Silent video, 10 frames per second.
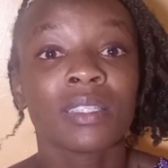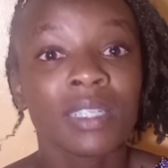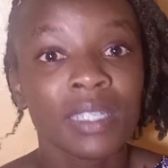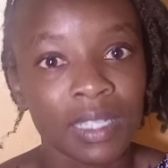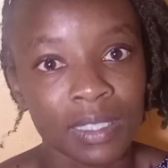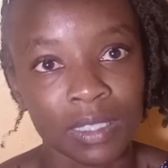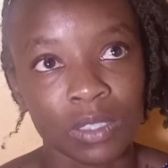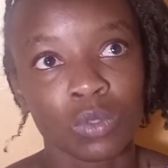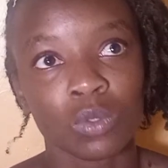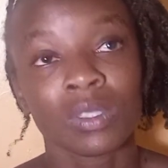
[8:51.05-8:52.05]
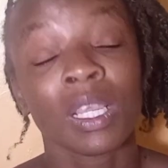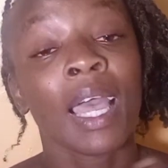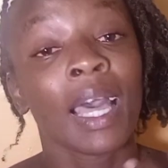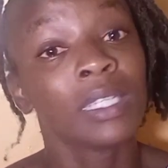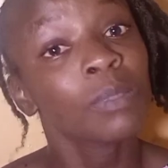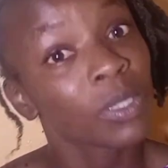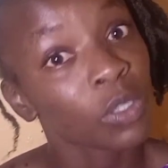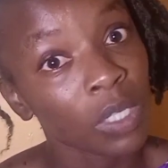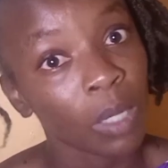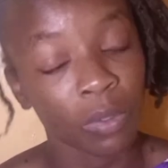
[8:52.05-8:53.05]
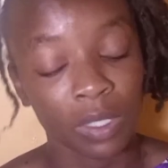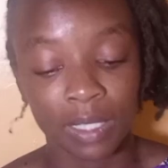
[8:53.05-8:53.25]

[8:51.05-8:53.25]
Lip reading: 3 years is because at this particular point